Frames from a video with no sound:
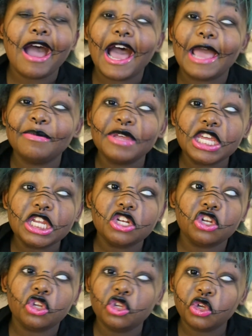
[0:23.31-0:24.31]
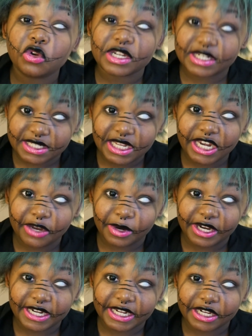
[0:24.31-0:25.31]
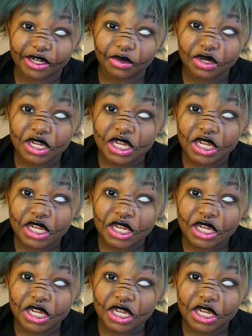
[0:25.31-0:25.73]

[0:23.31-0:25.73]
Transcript: I'm in New York City right now.